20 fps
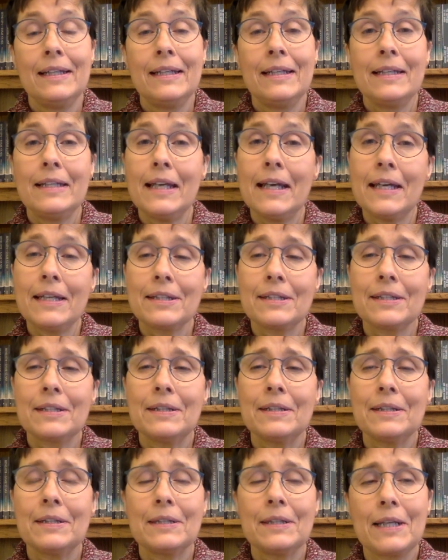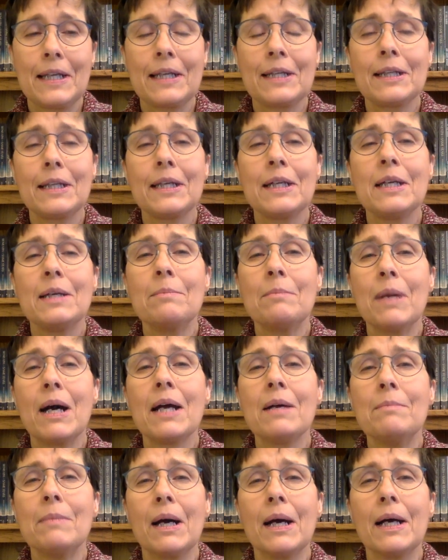Yet, lately my
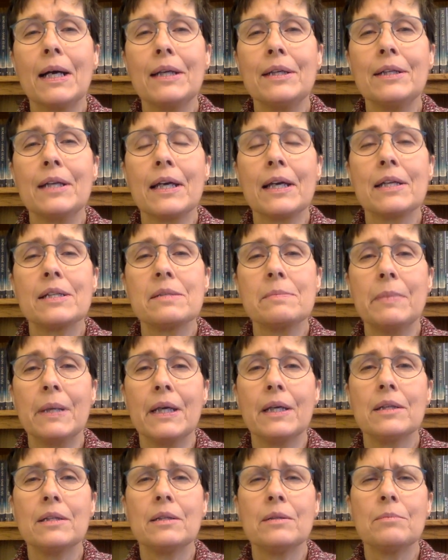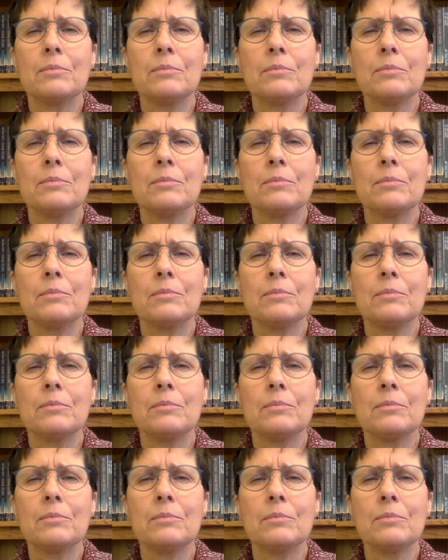mind has been